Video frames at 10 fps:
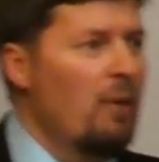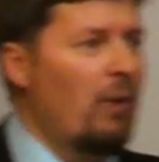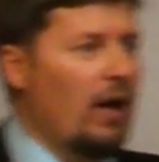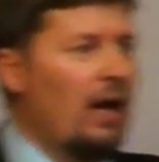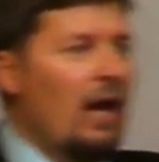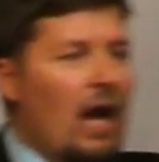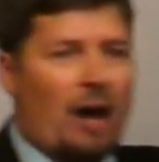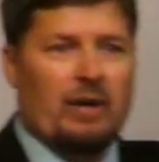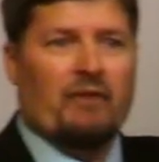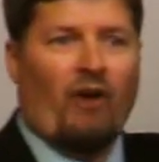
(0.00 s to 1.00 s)
But I
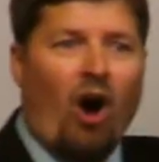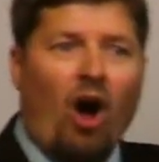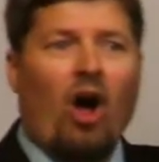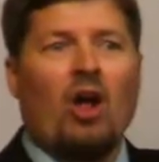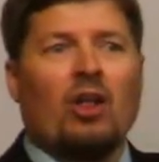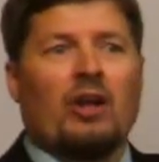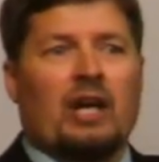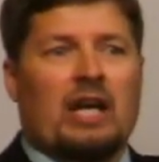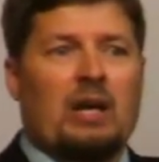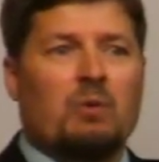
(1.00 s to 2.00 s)
mean, if all
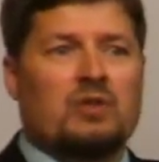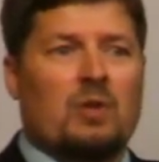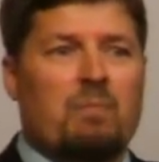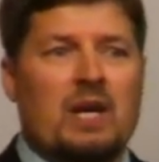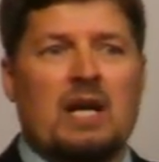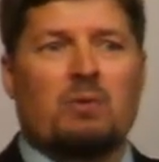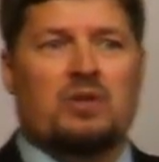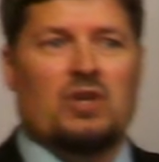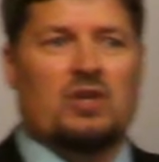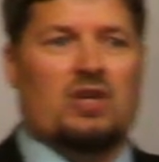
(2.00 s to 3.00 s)
he was to be was
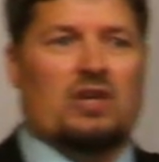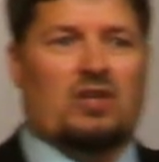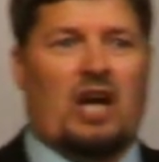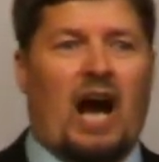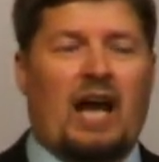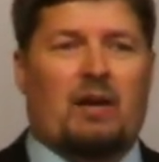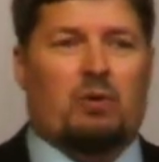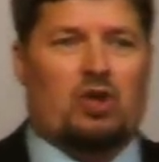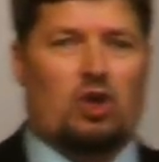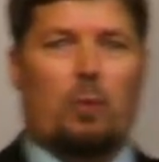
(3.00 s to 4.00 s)
just this guy that
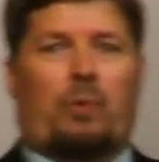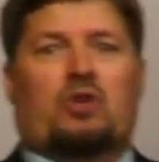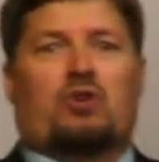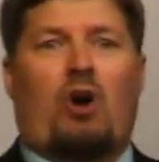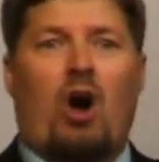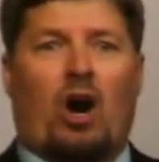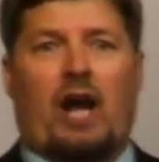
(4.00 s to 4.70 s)
was super strong,